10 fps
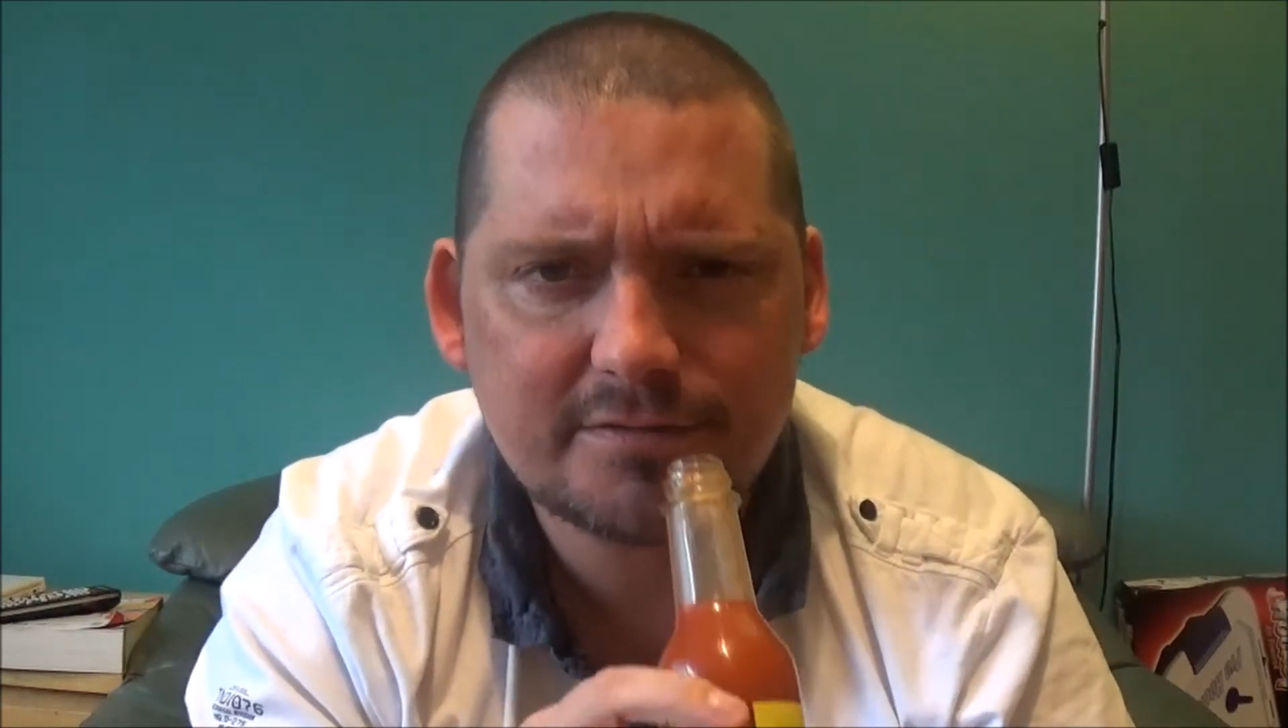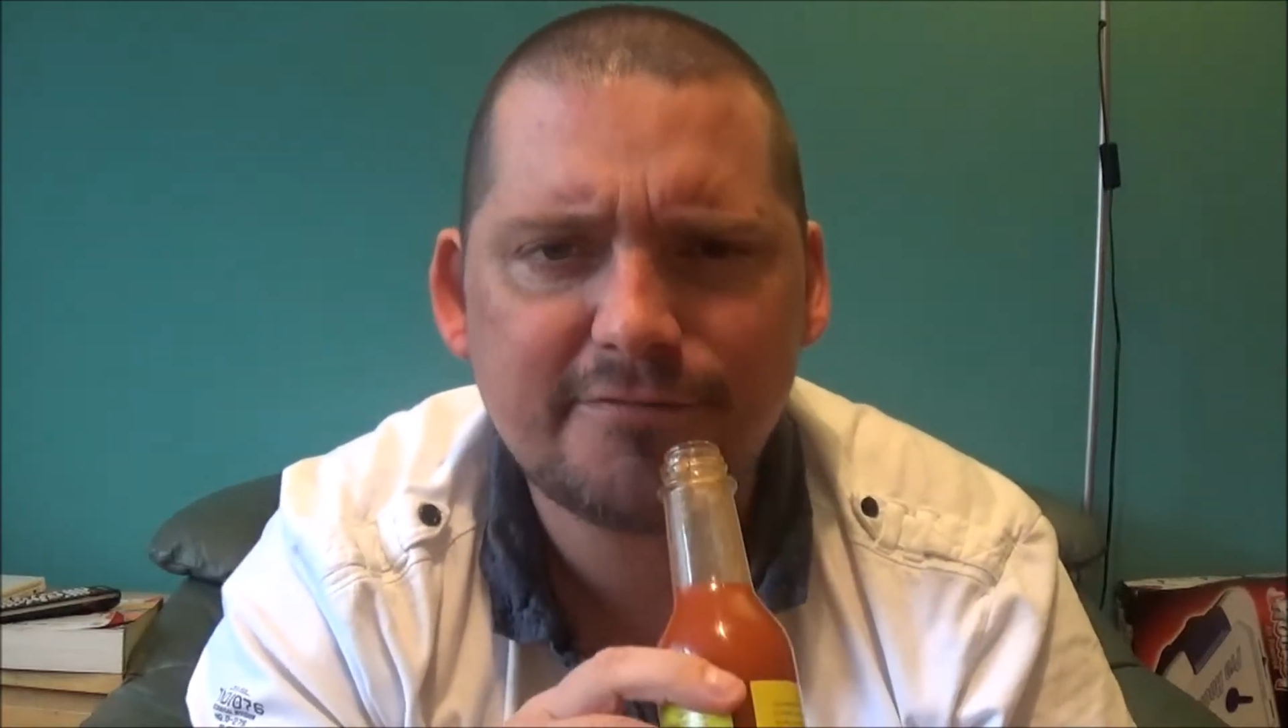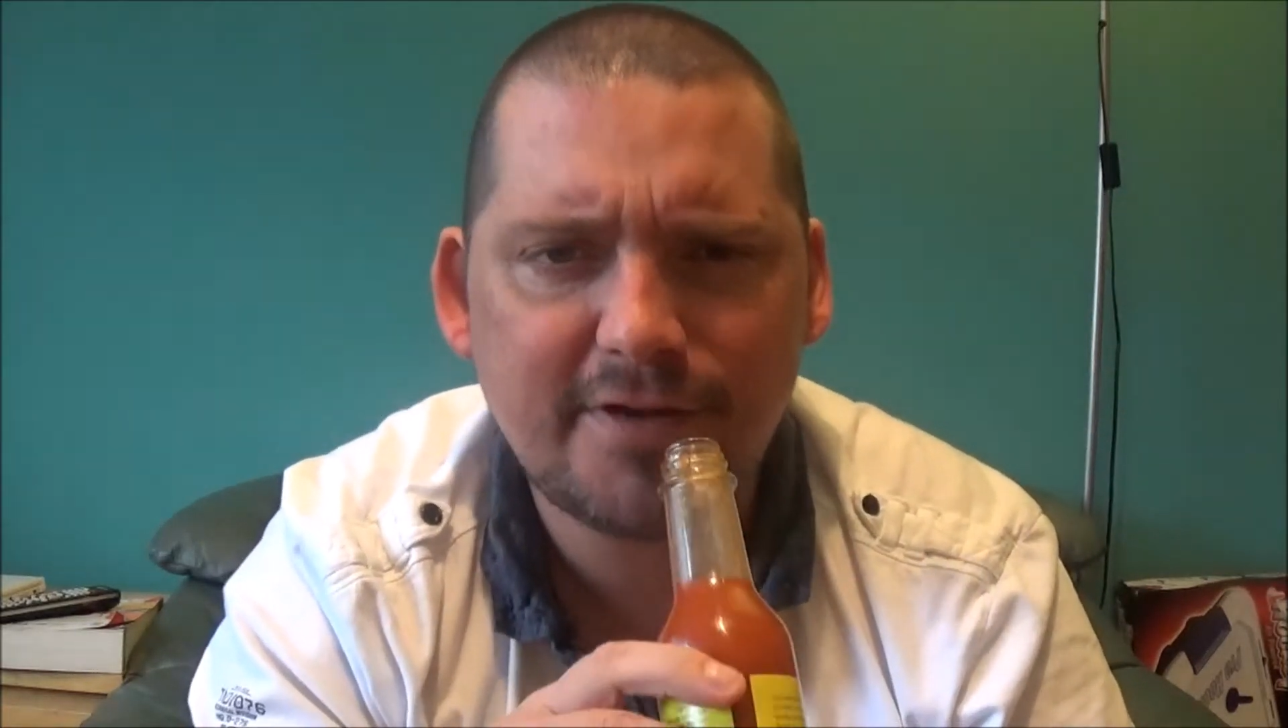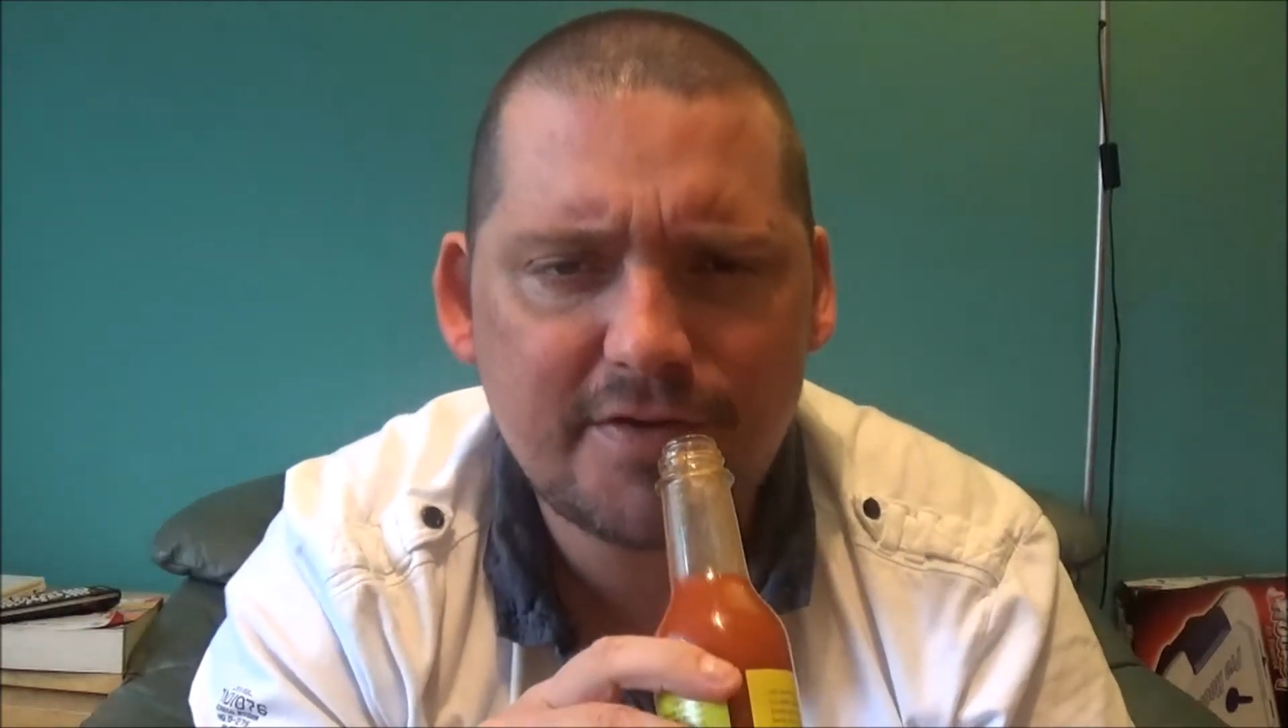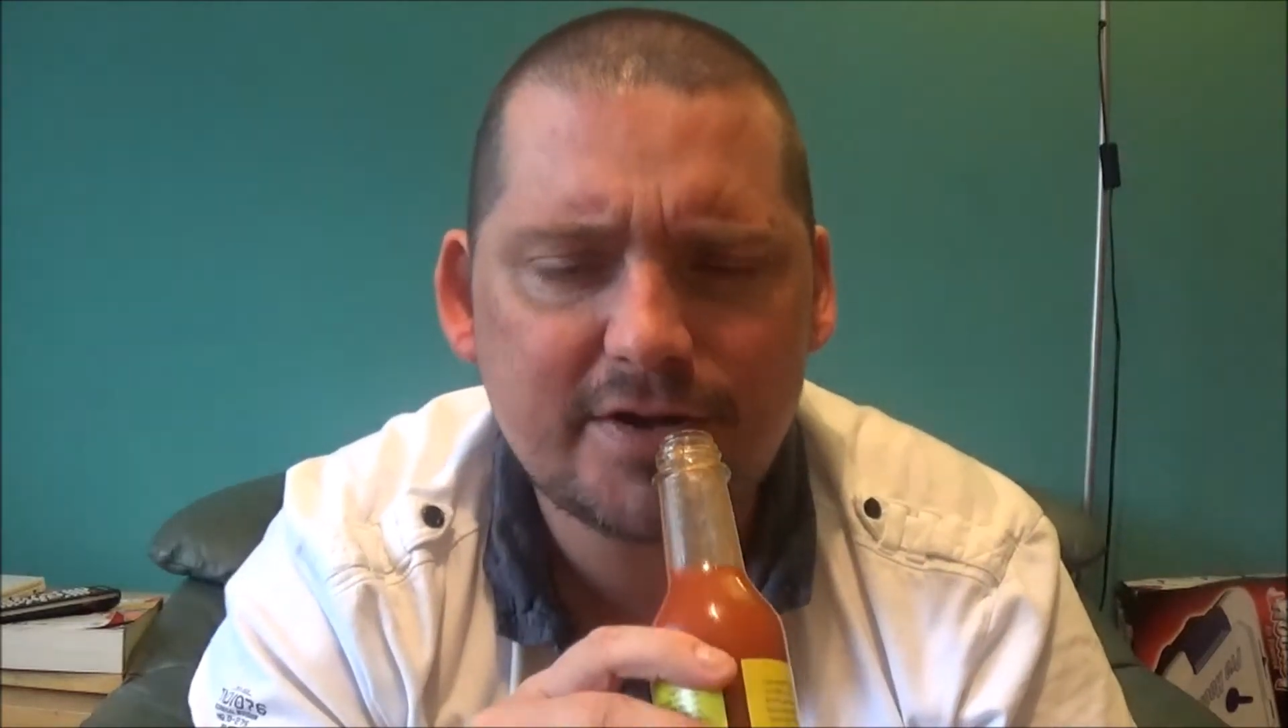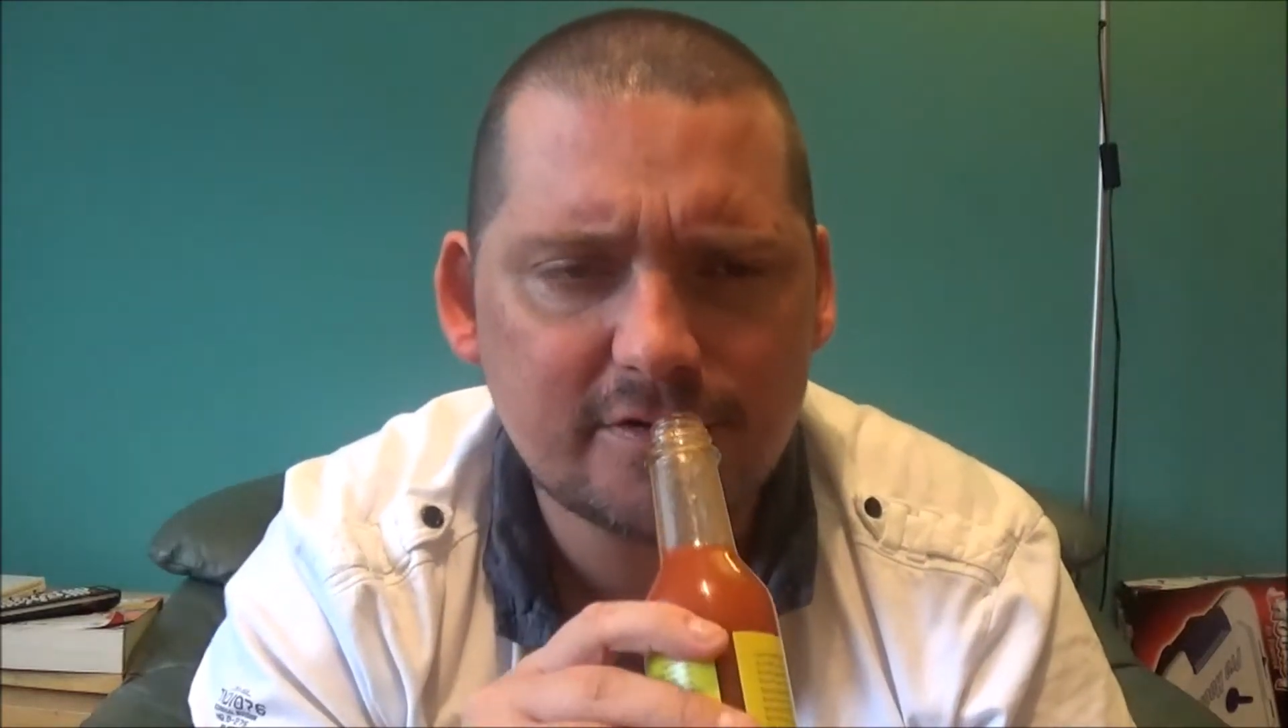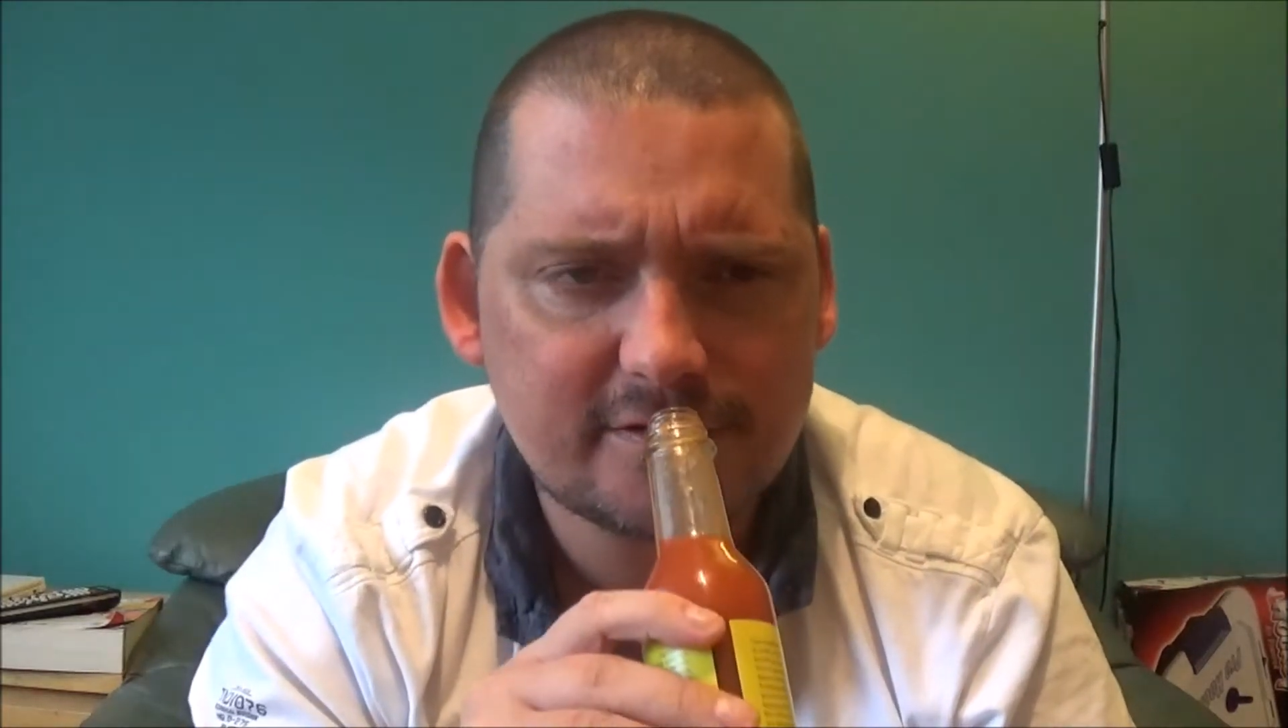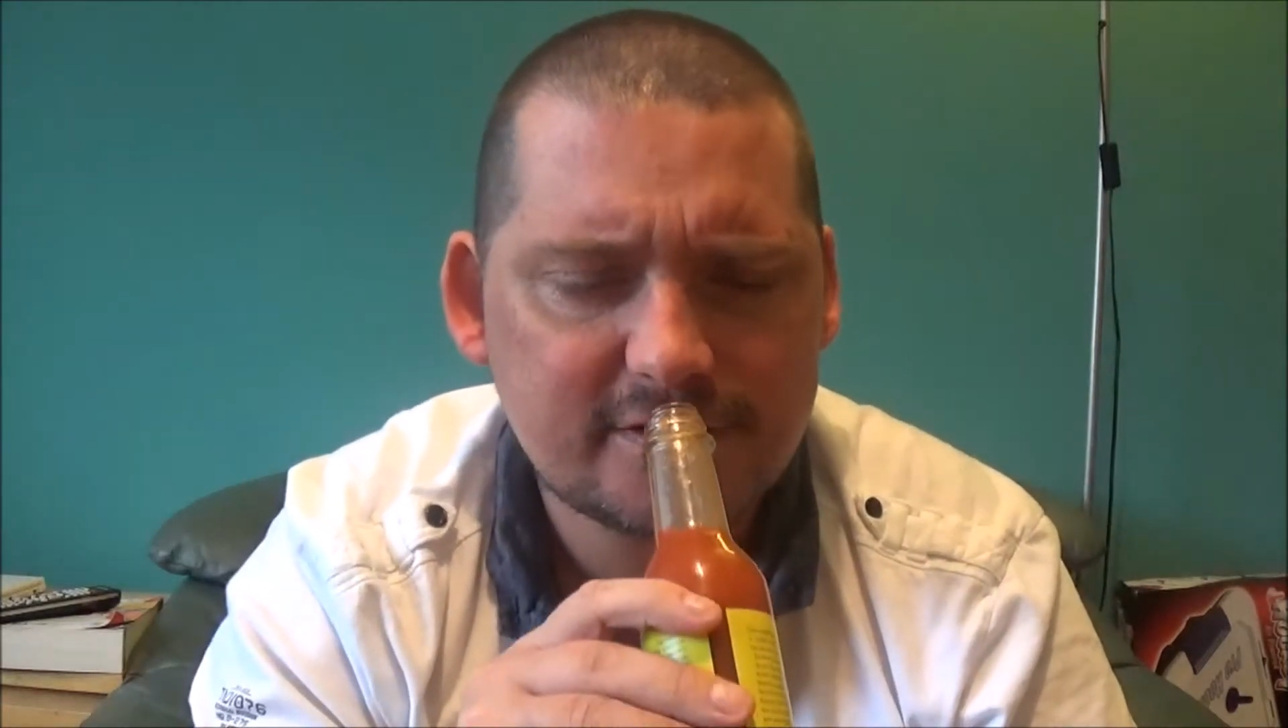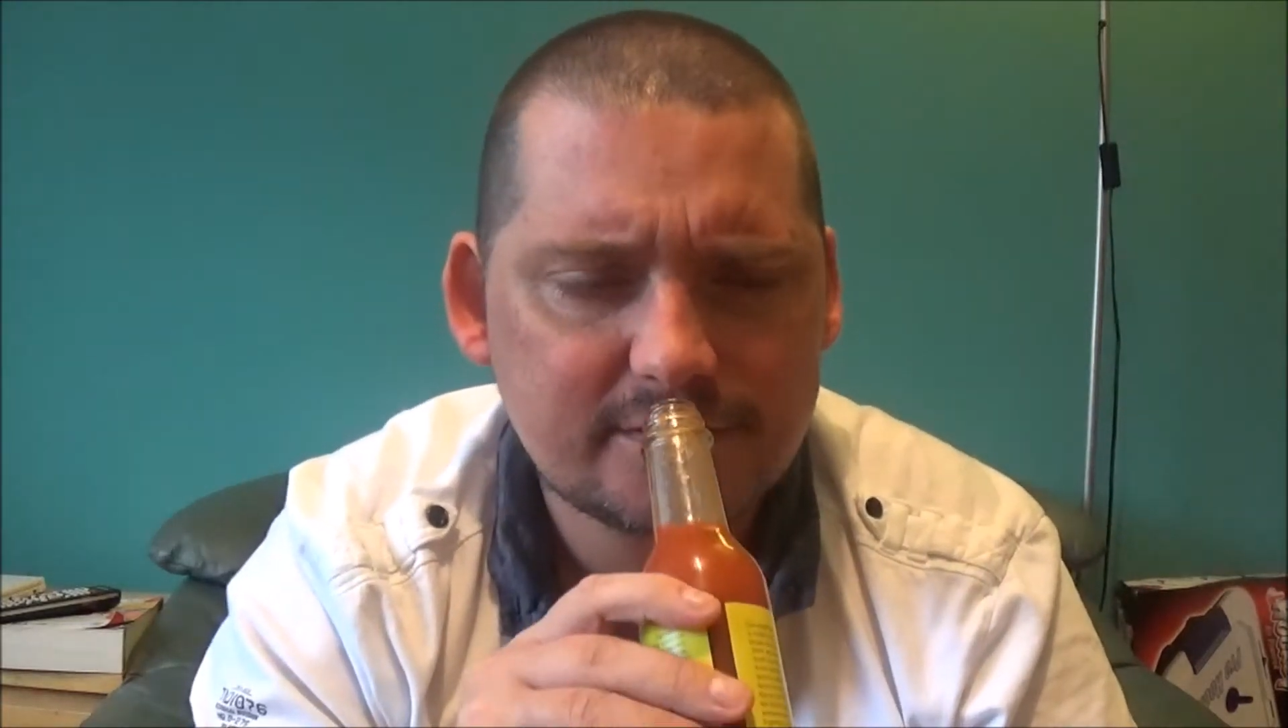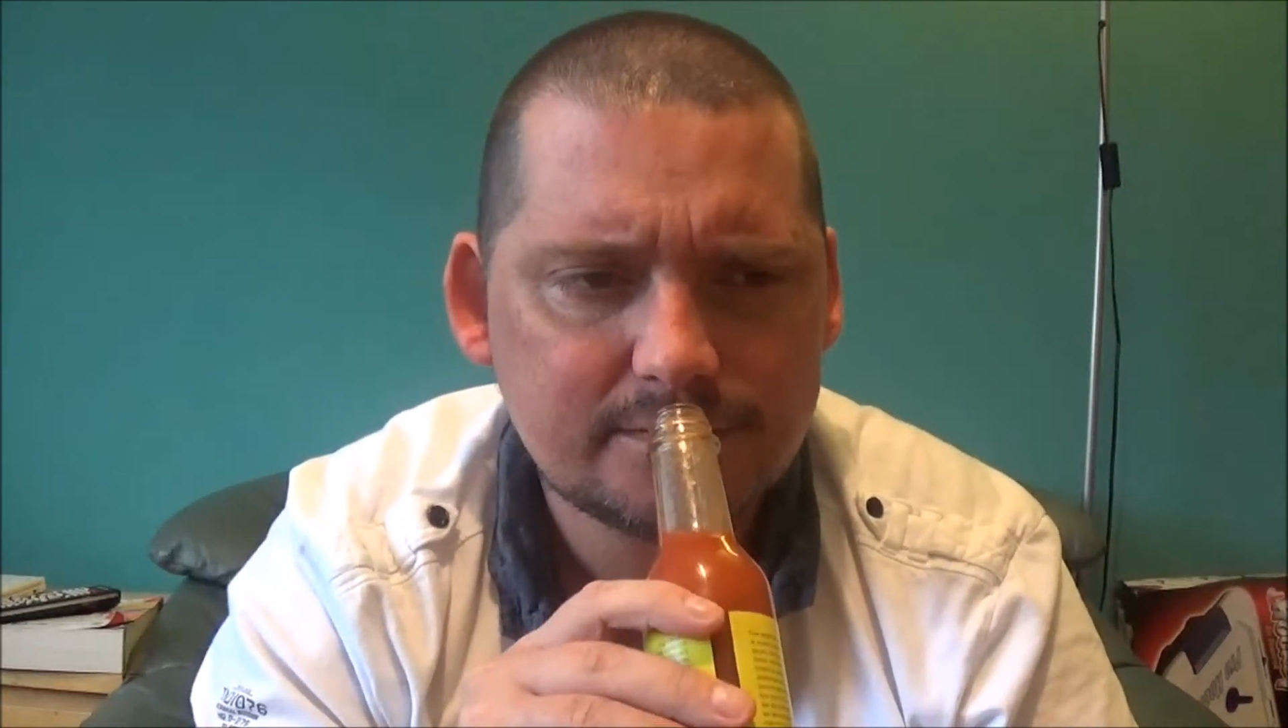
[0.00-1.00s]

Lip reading: very nice.